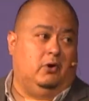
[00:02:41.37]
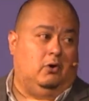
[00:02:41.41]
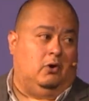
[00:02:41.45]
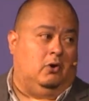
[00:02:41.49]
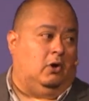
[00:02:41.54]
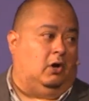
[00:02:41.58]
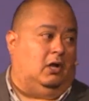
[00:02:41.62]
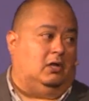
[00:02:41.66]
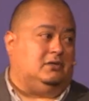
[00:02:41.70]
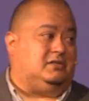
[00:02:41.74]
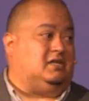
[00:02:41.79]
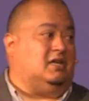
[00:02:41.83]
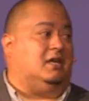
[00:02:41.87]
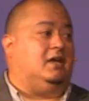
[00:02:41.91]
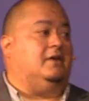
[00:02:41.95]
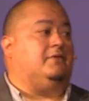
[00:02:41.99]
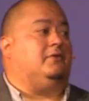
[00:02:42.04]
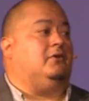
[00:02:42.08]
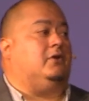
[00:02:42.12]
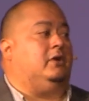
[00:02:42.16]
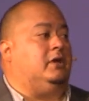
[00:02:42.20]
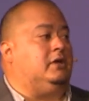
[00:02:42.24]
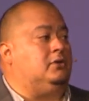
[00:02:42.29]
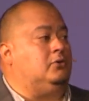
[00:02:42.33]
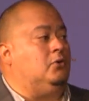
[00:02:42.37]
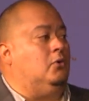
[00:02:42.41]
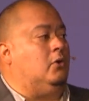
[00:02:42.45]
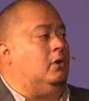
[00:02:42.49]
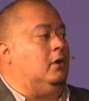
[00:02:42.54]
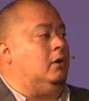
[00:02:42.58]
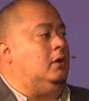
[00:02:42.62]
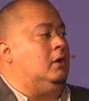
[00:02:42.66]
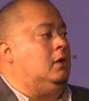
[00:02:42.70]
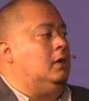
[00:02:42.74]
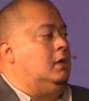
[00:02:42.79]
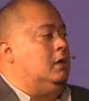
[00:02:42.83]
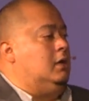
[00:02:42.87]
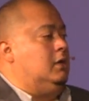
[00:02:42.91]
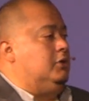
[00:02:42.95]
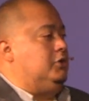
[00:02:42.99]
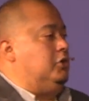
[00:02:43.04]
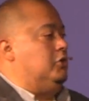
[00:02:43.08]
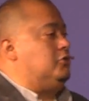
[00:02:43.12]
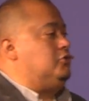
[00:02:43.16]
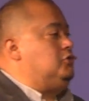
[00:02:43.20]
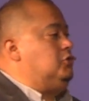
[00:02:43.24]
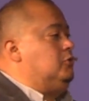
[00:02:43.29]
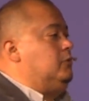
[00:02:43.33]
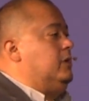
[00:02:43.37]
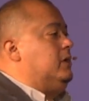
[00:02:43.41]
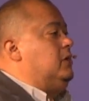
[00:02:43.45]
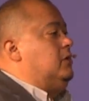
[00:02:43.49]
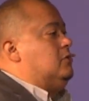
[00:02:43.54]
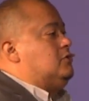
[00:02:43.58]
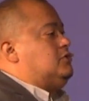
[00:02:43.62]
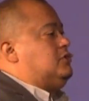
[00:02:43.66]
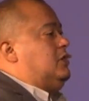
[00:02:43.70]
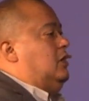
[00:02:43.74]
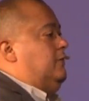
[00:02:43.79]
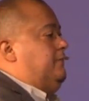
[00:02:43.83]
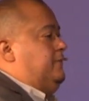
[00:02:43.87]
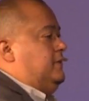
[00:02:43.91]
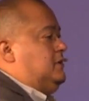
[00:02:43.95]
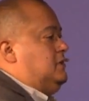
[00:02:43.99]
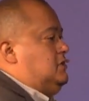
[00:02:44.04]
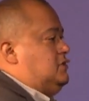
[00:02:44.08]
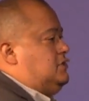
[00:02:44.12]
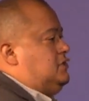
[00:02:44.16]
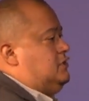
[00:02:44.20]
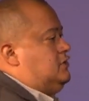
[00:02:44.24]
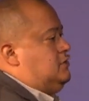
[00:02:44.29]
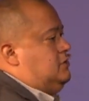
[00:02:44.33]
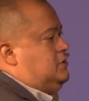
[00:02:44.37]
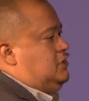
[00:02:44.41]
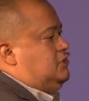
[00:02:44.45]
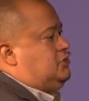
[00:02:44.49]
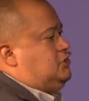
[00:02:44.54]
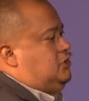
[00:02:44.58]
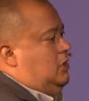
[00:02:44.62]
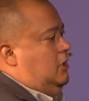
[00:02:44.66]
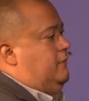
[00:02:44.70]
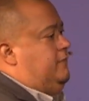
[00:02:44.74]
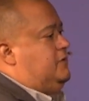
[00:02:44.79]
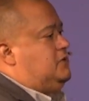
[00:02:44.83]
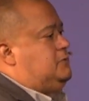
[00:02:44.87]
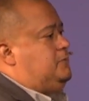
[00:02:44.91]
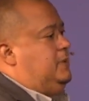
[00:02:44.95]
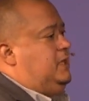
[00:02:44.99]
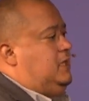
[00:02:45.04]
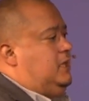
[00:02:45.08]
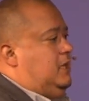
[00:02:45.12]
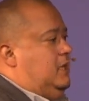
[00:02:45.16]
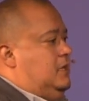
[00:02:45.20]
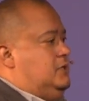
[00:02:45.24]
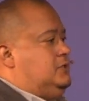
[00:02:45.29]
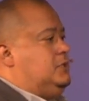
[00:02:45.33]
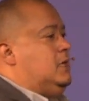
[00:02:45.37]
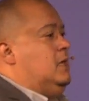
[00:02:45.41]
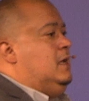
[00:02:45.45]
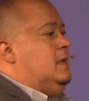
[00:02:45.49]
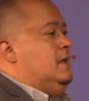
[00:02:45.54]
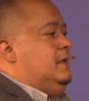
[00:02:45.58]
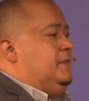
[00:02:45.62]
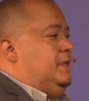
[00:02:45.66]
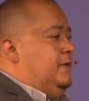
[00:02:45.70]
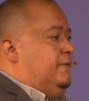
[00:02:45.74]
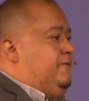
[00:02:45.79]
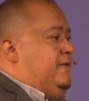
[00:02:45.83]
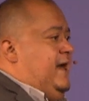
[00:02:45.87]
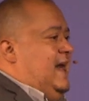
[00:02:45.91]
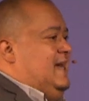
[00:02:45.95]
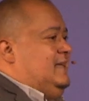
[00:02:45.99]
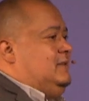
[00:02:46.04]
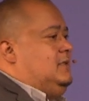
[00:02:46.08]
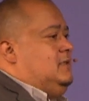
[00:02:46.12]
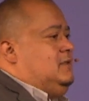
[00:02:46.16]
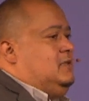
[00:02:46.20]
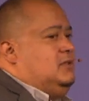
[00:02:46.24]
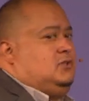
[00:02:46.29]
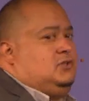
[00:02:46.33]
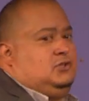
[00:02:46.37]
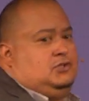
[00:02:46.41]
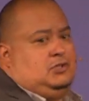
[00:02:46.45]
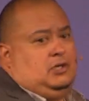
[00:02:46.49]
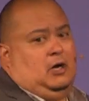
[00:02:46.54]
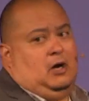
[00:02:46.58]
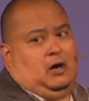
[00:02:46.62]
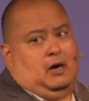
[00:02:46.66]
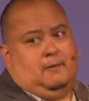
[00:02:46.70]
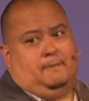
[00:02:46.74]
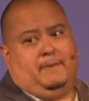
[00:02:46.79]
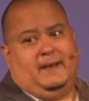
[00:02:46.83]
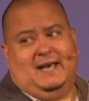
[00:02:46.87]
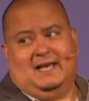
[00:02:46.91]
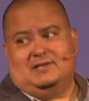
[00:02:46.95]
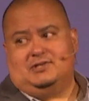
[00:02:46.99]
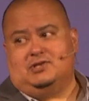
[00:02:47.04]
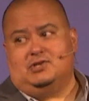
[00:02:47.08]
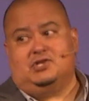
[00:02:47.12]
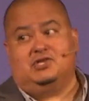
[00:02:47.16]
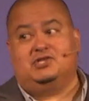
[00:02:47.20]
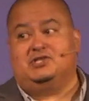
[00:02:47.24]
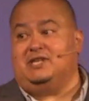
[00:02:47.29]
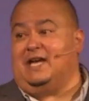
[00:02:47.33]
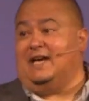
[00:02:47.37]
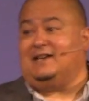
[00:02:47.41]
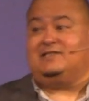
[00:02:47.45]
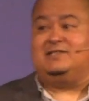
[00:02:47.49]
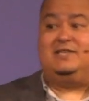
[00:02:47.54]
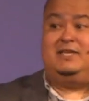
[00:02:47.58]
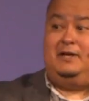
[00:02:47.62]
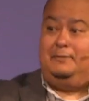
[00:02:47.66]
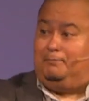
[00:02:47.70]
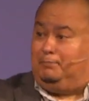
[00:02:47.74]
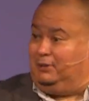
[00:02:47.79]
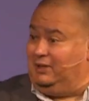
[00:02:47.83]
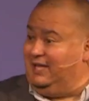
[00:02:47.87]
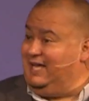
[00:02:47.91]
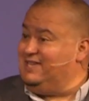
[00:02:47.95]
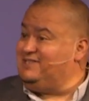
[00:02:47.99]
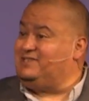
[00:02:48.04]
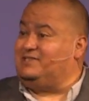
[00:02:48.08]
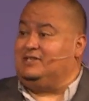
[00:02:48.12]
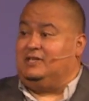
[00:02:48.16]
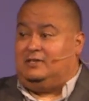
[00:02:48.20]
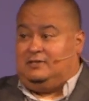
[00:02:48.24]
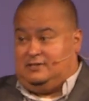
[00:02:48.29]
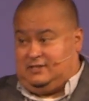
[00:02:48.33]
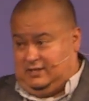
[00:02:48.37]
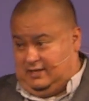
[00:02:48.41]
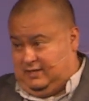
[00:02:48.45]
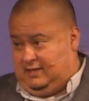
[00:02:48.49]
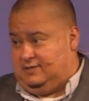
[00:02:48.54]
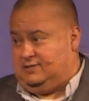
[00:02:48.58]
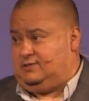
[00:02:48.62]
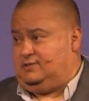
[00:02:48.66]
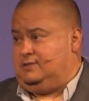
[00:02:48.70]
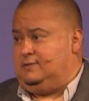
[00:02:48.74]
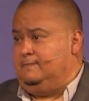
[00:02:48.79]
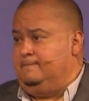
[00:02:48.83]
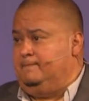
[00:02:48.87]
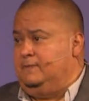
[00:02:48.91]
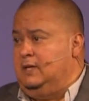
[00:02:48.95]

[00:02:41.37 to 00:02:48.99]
or altogether ignore, you're doing yourself a dis- disservice because the fact that this is a hard passage is actually a blessing to us.